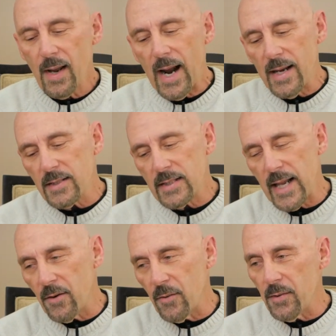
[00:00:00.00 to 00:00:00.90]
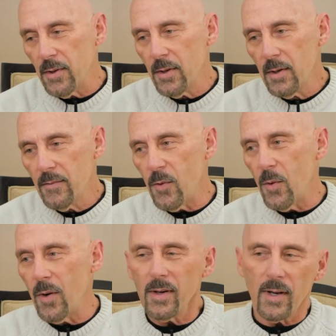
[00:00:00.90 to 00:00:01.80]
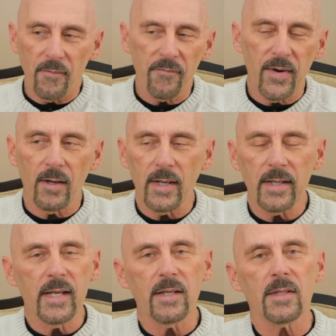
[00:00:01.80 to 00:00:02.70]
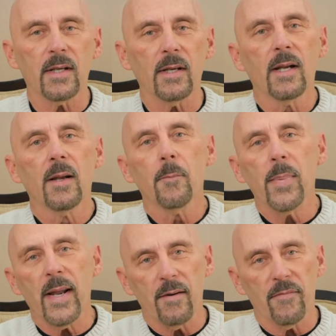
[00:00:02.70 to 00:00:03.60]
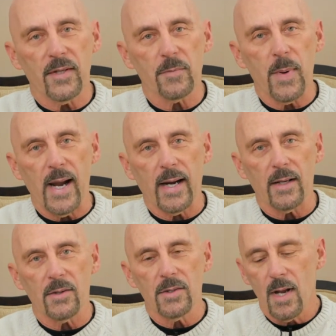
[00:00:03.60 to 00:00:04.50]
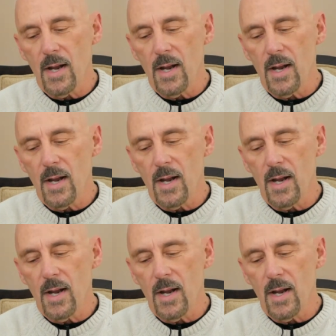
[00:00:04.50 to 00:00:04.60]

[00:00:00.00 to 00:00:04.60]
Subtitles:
I settled for a fairly decent benefits package.